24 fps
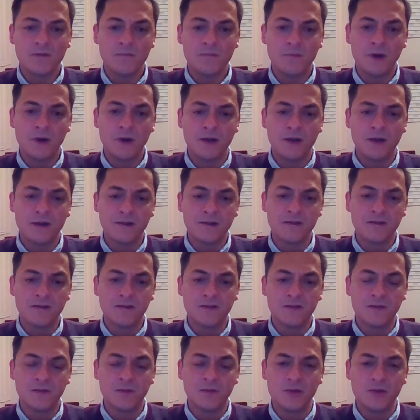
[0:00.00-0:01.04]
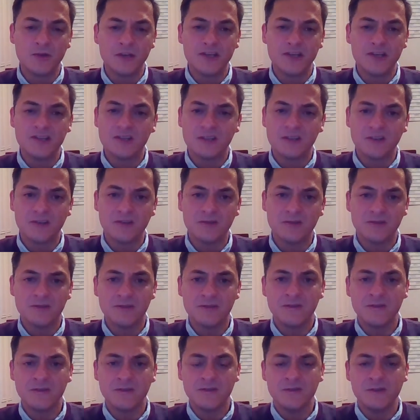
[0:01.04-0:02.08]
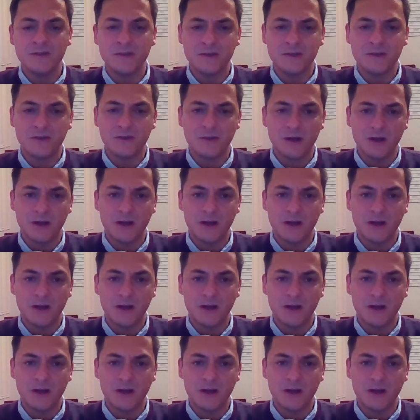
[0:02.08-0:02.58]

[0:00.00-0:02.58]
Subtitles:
But the point is, I don't, you know,